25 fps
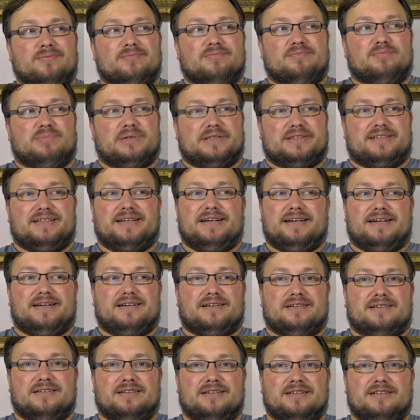But
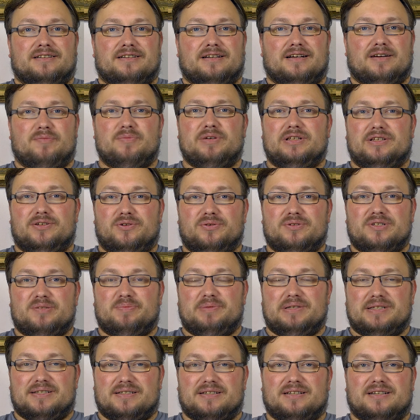yeah, I mean,
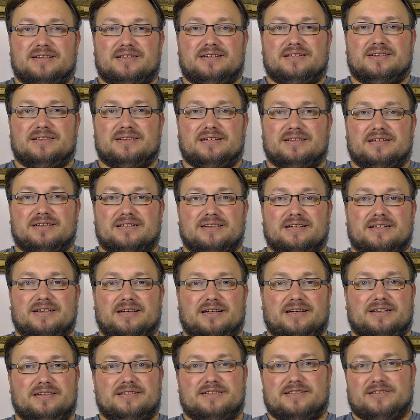USB-C,
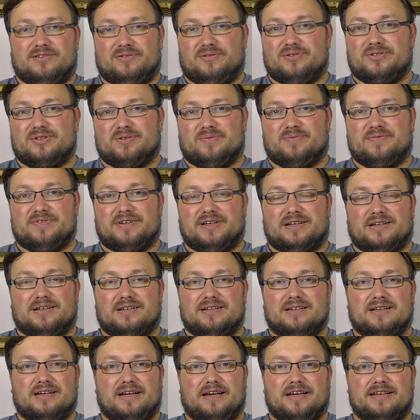it's an awesome thing.
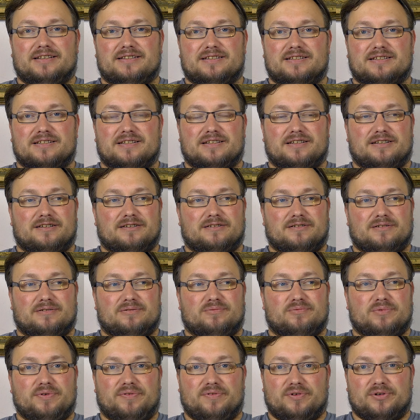It's
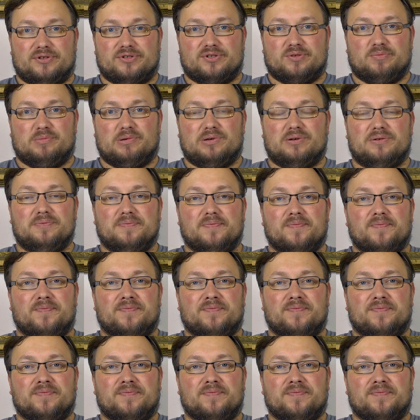reversible.